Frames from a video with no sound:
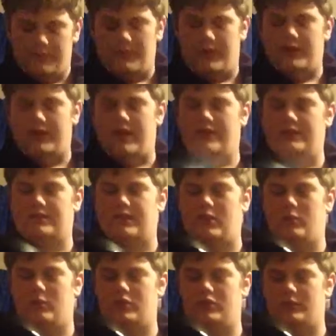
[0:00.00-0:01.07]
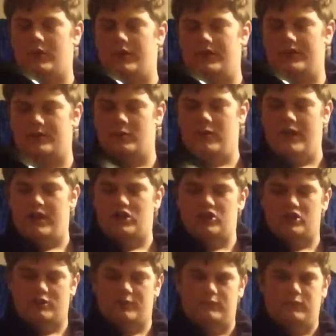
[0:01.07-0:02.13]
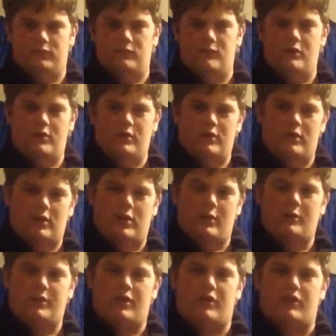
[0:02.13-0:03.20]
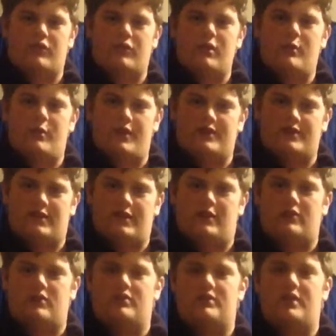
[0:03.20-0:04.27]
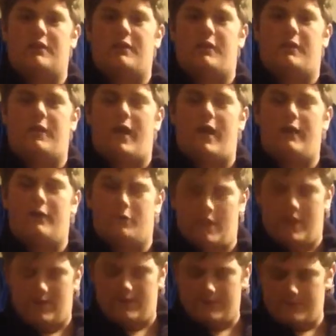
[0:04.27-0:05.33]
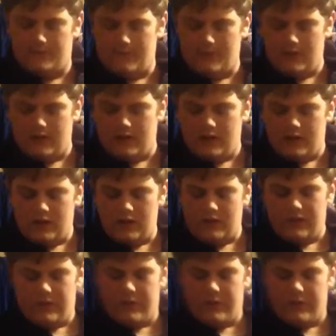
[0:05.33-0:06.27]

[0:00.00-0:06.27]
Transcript: but I can't tell which one is which, along with a 3-way selector instead of a 5-way. The